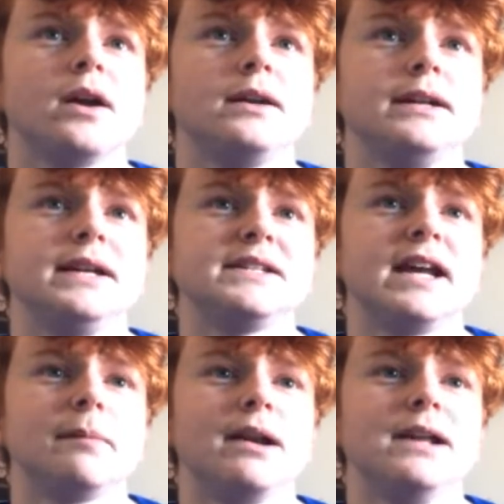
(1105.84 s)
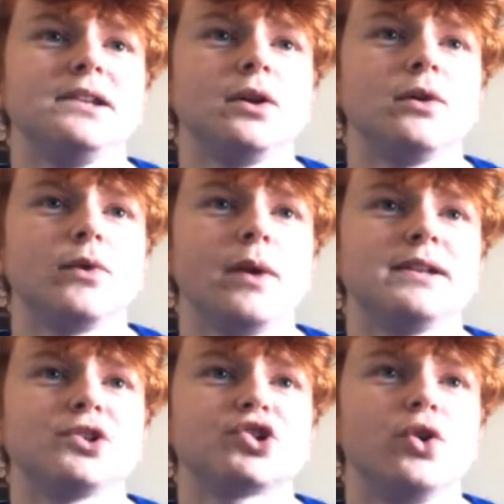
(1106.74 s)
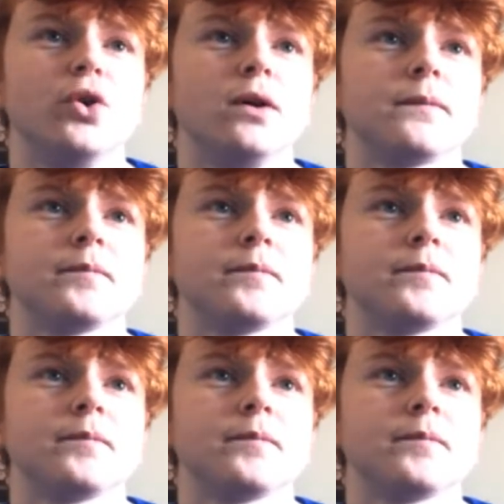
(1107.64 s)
Easy header by Lindelof, away to Shaw.